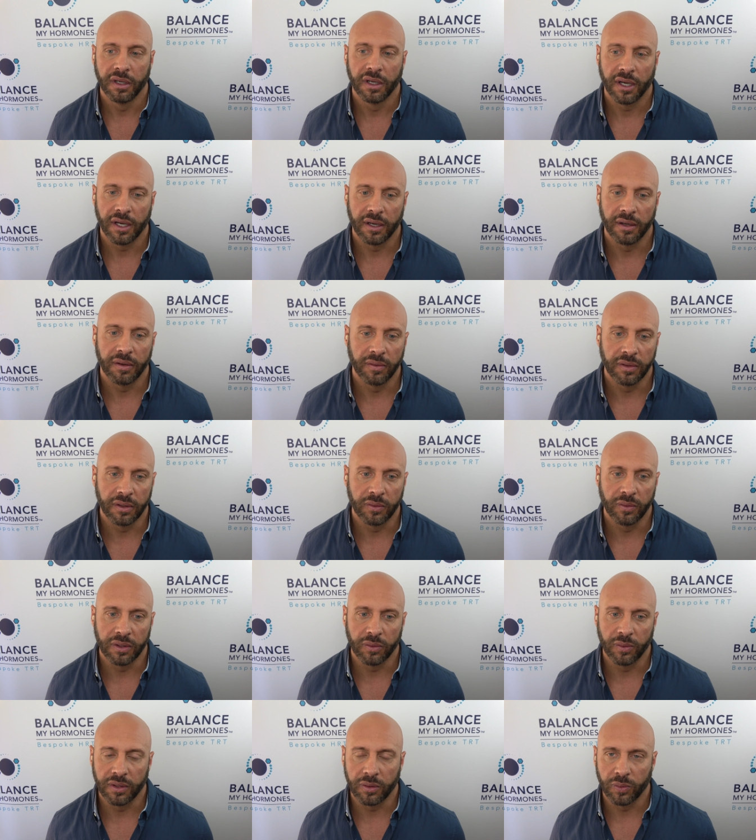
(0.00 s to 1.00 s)
Uh, you know,
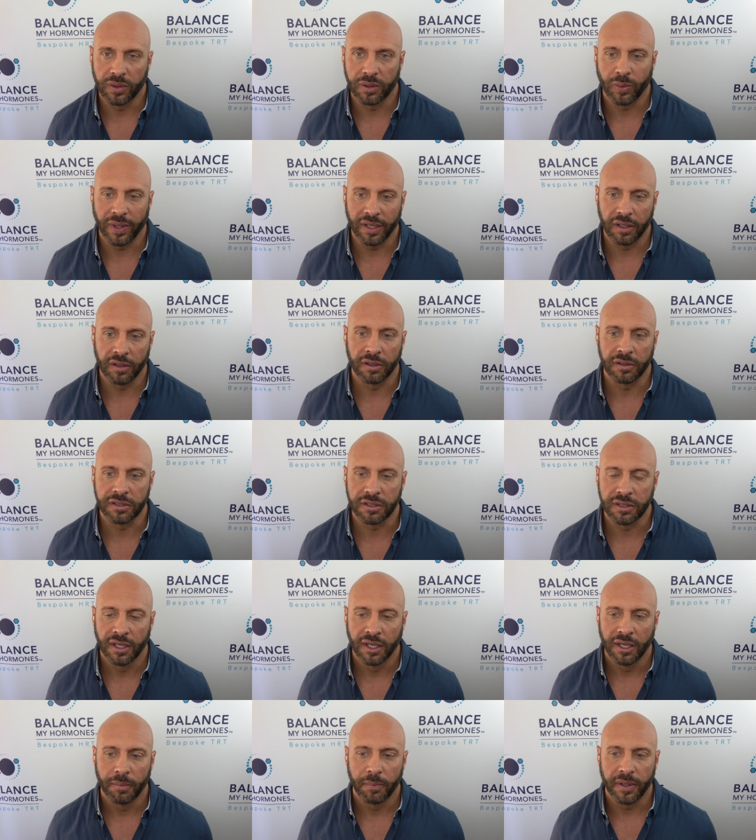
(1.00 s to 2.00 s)
with, with, with, weight loss,
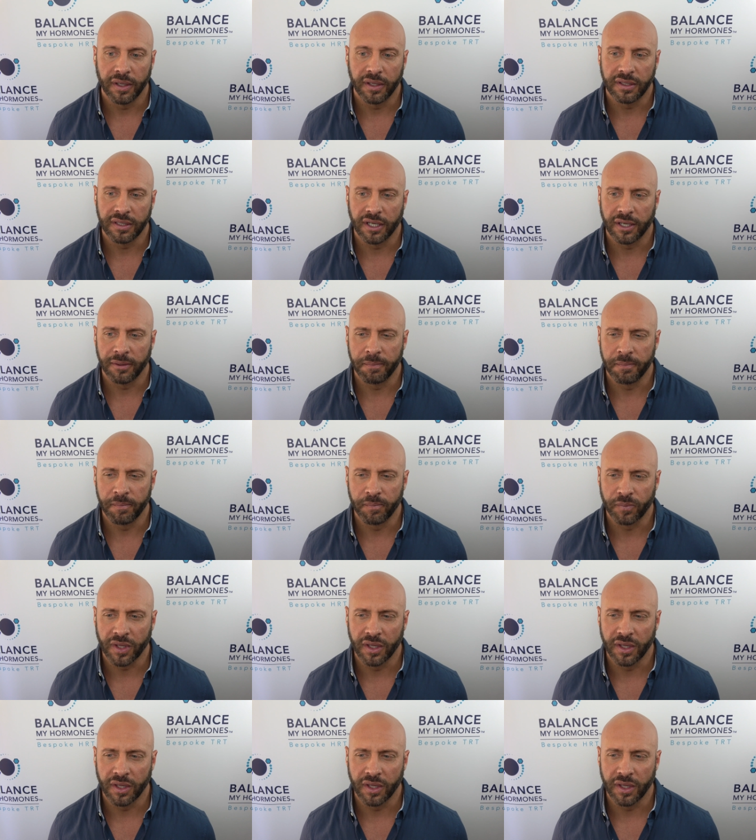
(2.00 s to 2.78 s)
but um,